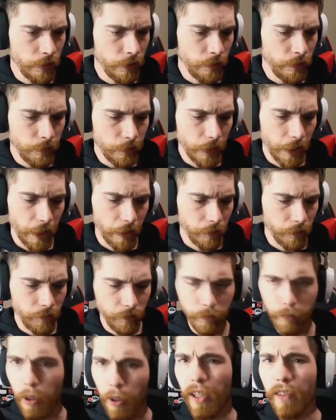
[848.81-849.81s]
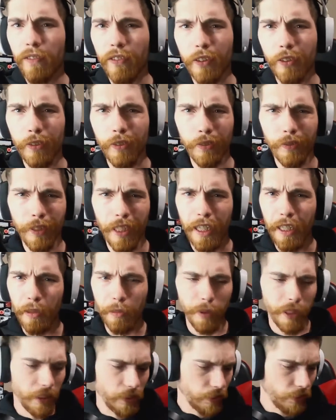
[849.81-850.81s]
Yeah, bought it for
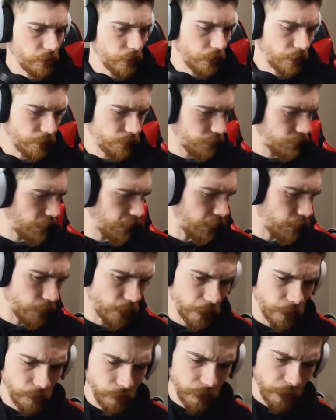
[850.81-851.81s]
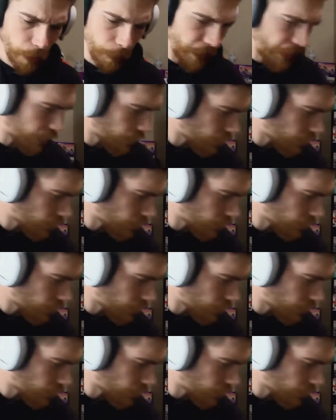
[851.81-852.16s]
$80 off the internet. Not bad.